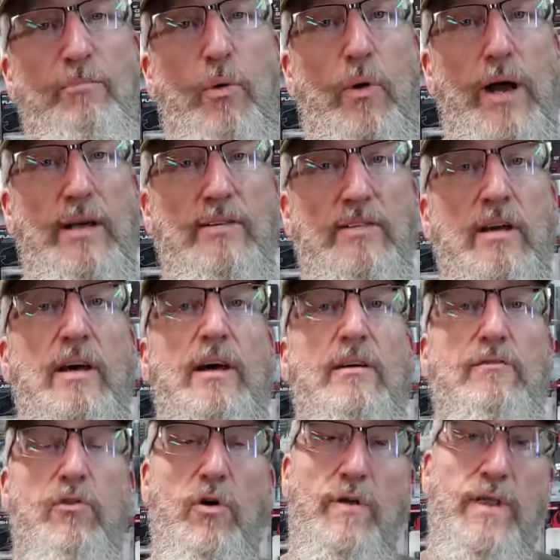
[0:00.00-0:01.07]
points
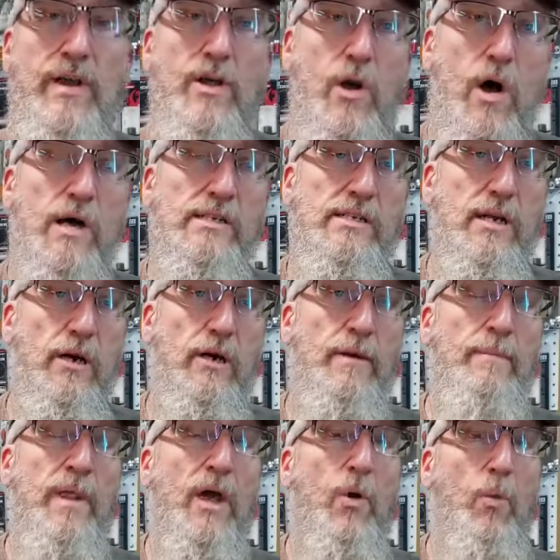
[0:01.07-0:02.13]
for the Nosler
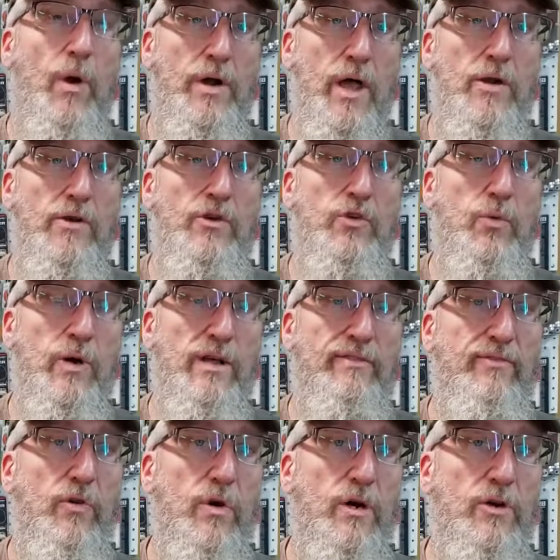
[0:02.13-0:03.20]

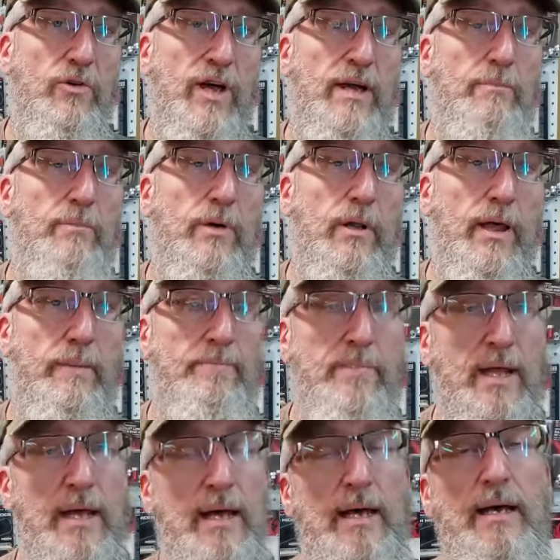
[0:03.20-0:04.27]
124 grain bullet.
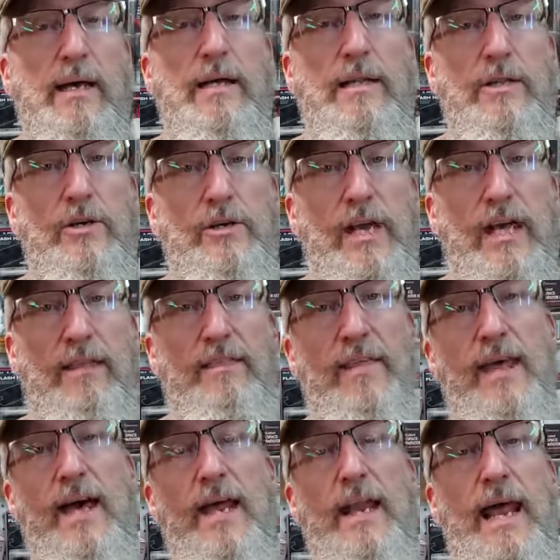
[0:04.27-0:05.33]
Looking
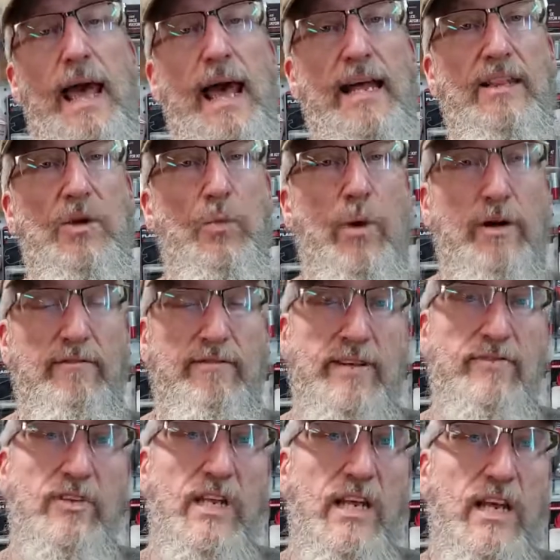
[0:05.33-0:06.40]
then at the
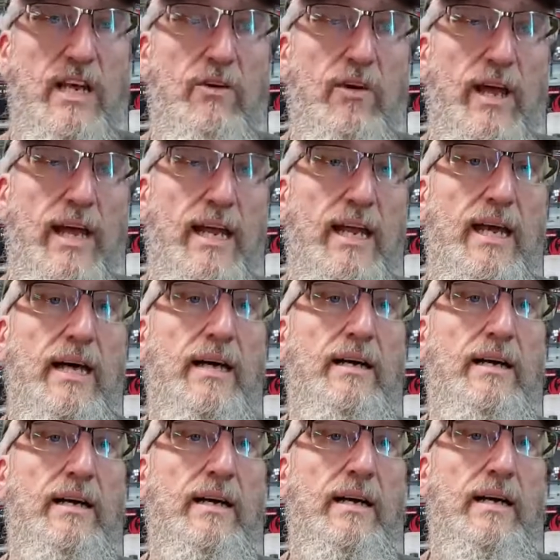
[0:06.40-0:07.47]
115 grain
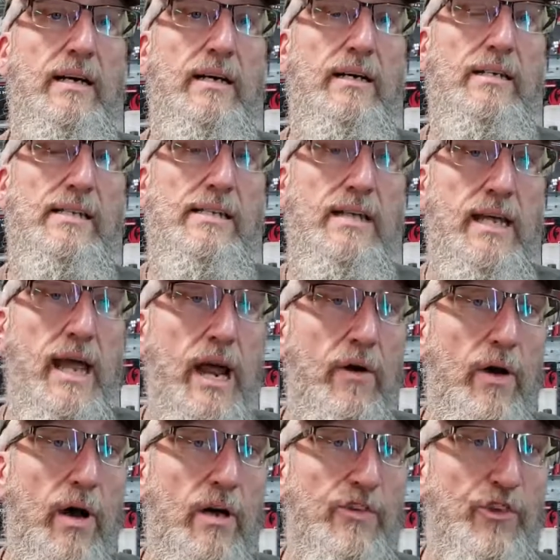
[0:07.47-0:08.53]

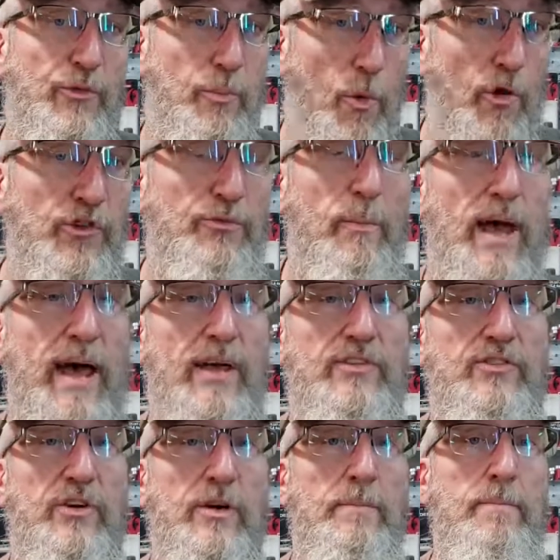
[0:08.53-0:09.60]
Sierra
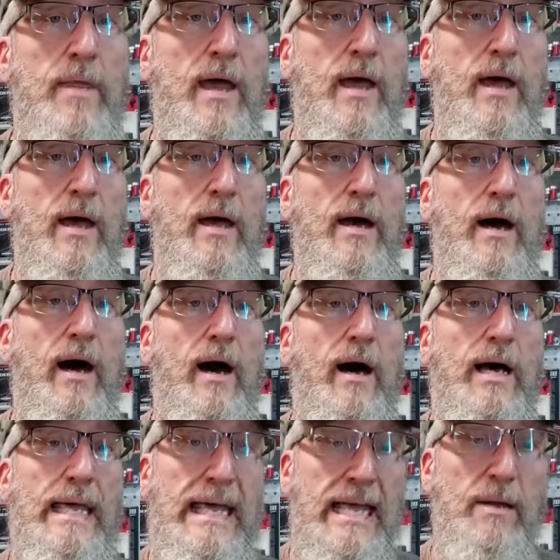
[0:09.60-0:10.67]
Sportsmaster,
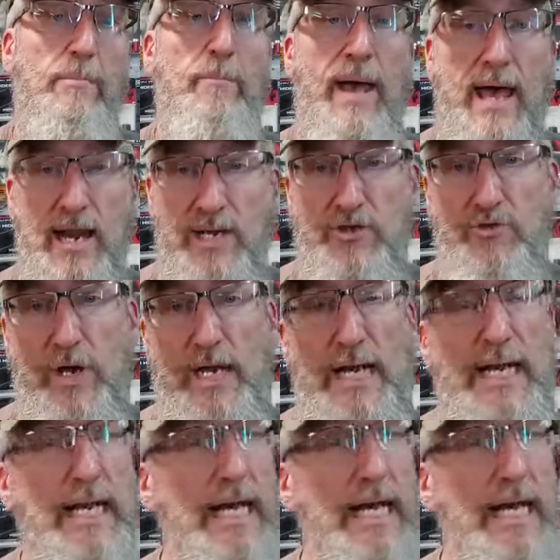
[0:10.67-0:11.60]
it penetrated